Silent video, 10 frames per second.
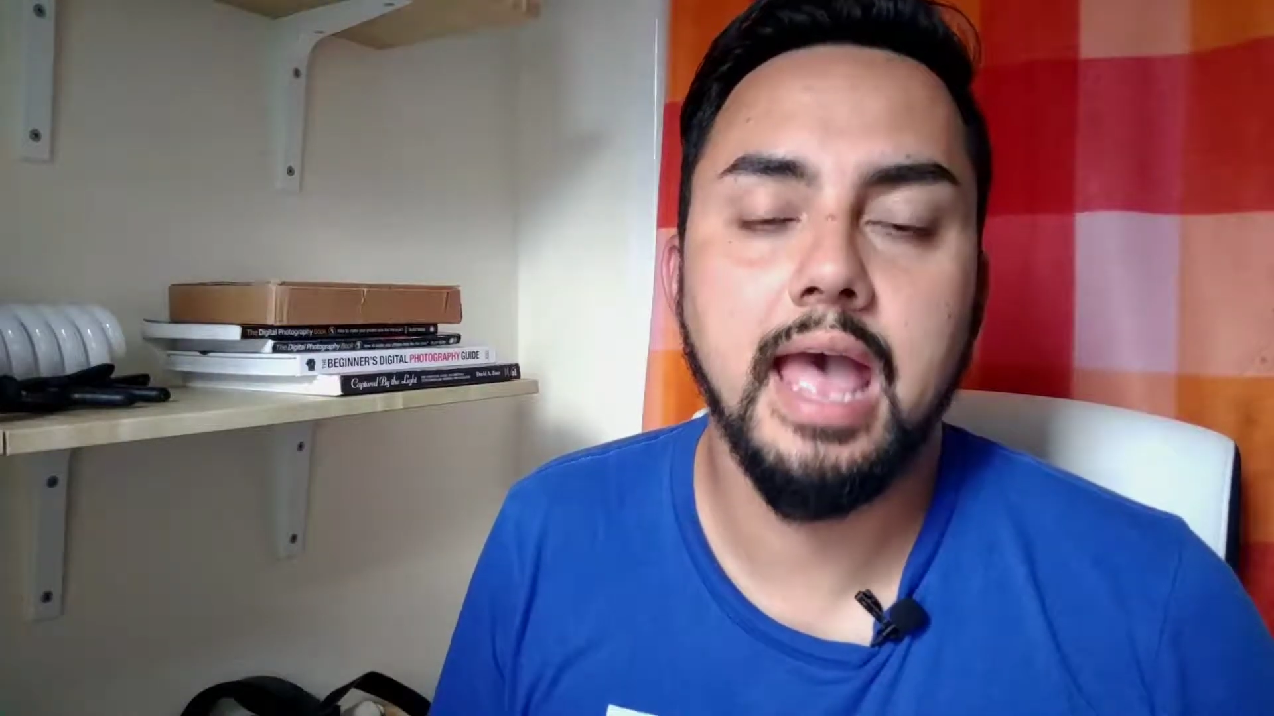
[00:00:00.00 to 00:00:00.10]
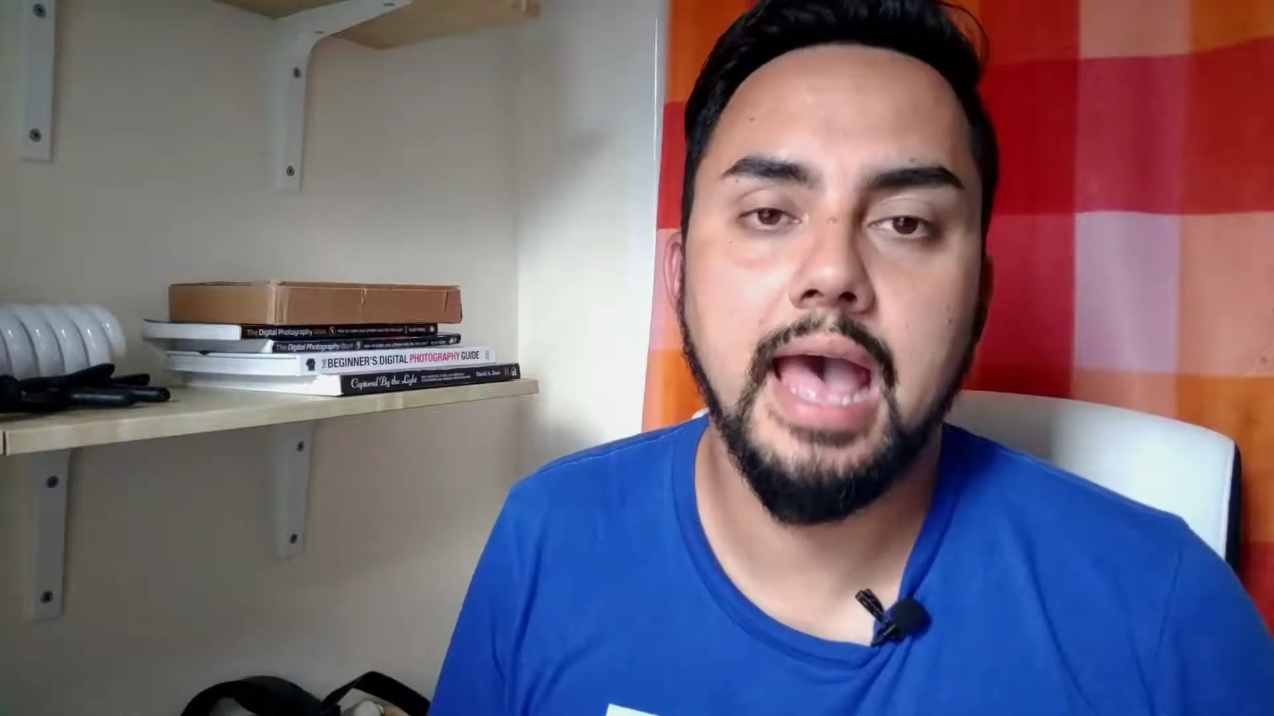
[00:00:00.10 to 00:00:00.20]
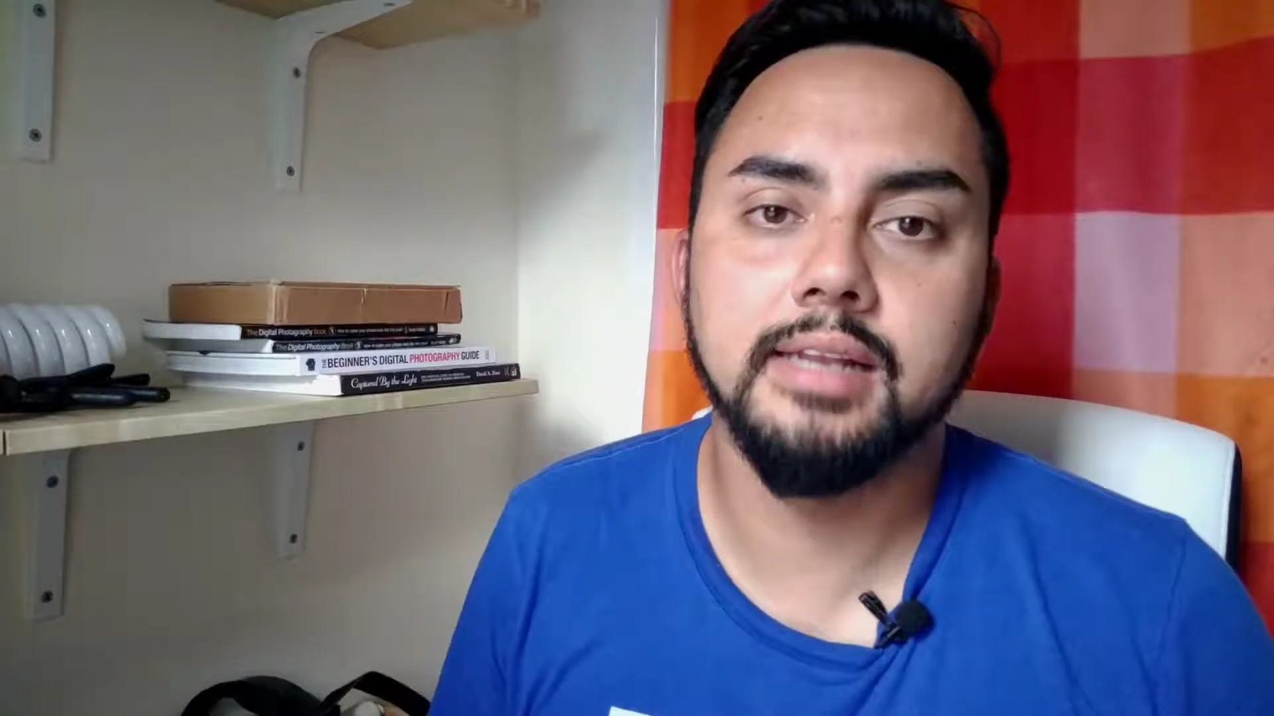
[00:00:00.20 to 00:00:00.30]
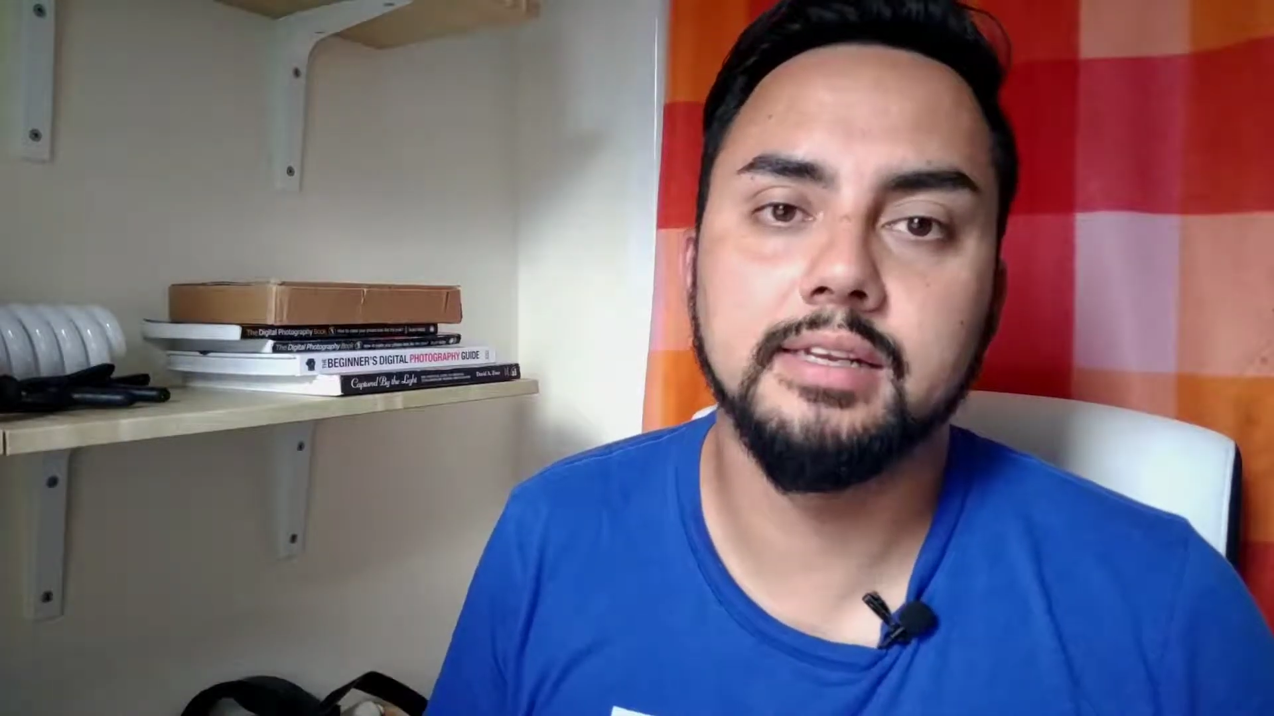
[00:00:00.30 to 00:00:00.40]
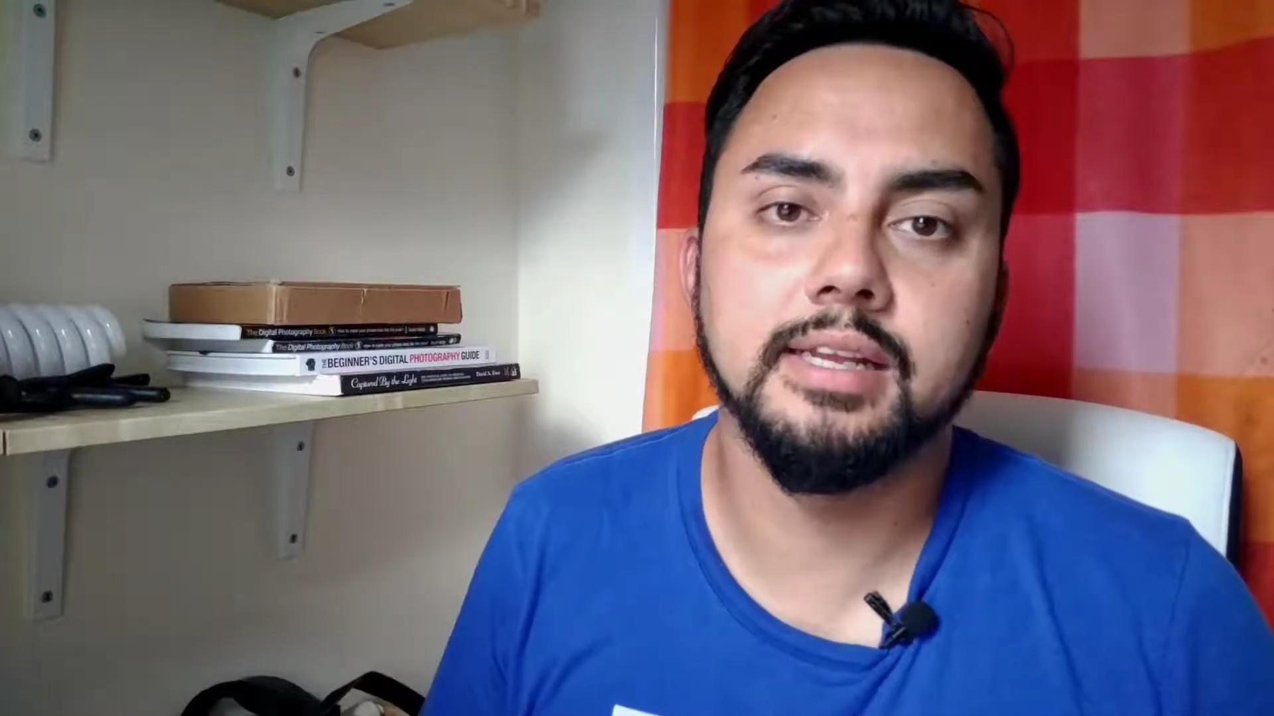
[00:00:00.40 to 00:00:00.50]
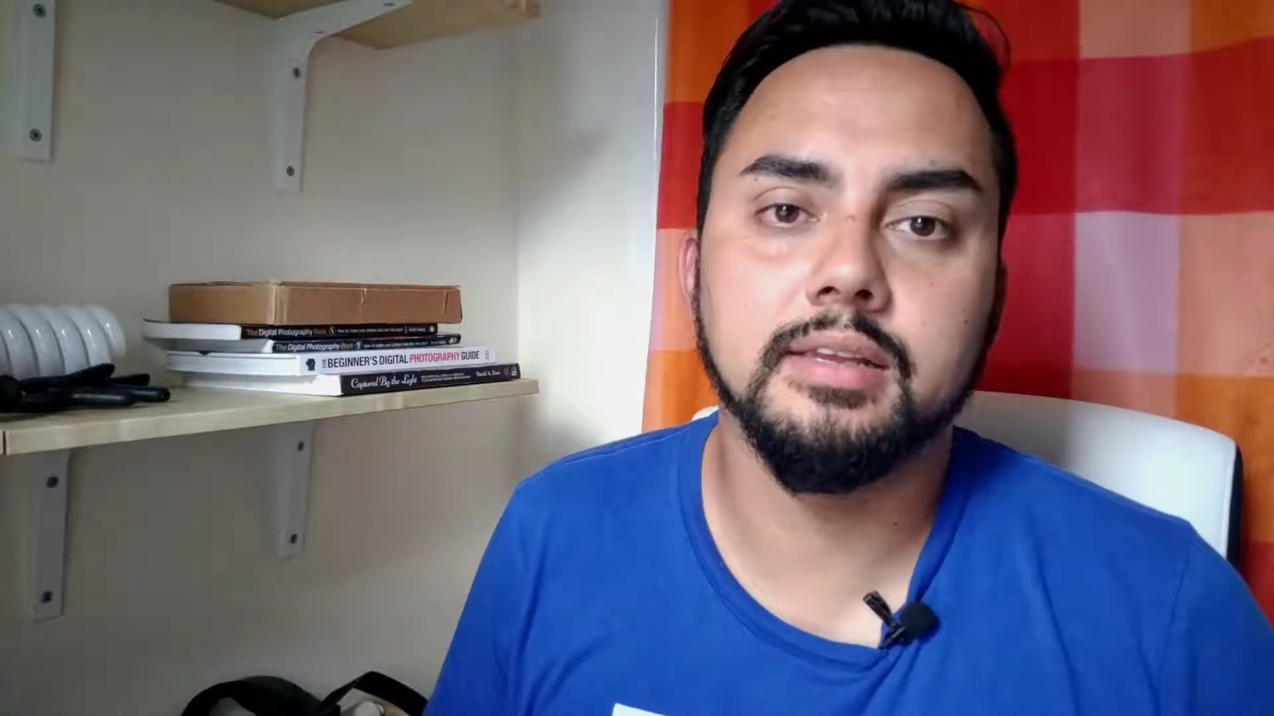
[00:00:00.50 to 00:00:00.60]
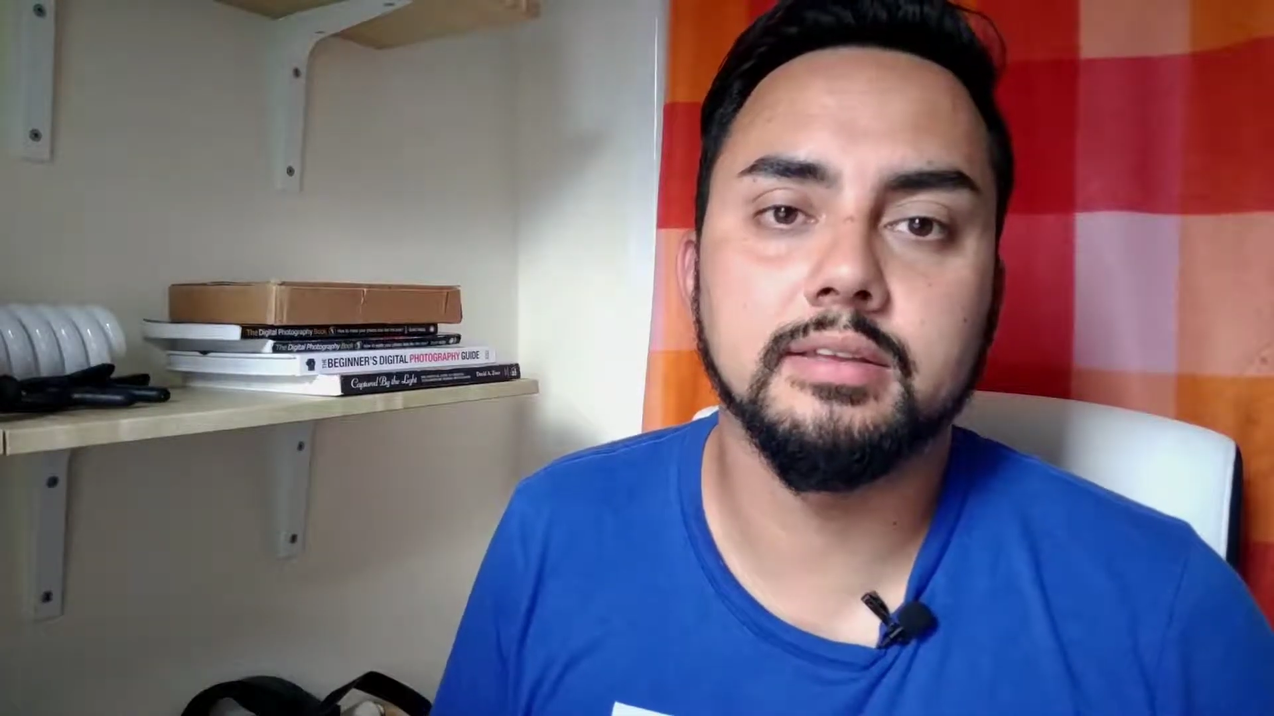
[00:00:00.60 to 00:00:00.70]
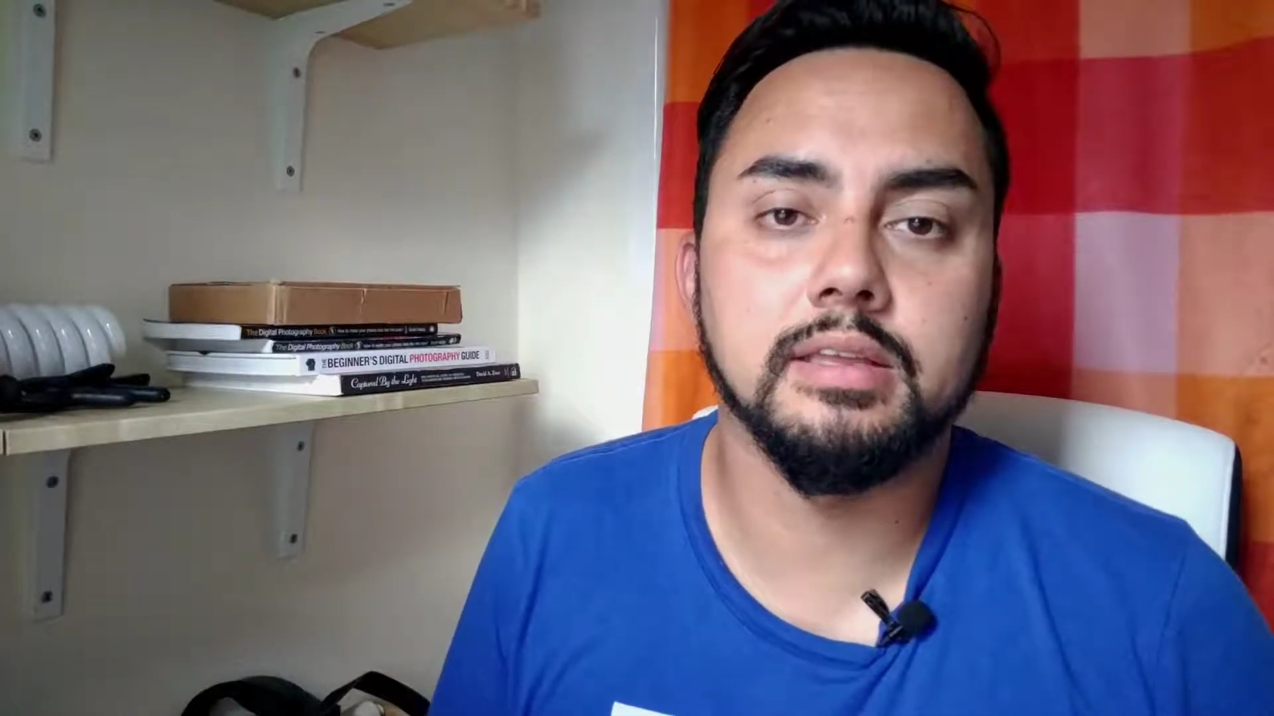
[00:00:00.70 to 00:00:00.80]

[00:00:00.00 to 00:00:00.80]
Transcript: had